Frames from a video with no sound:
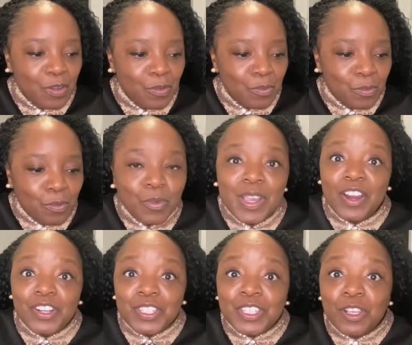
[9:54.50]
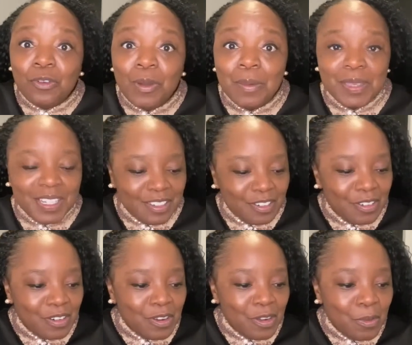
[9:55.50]
We are still women.
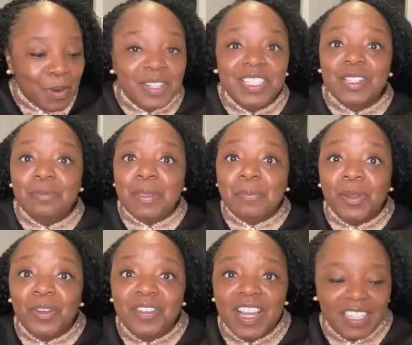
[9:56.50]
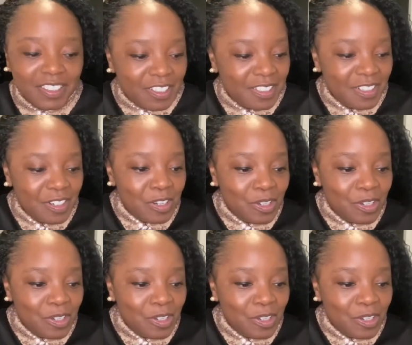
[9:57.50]
We are still people of color.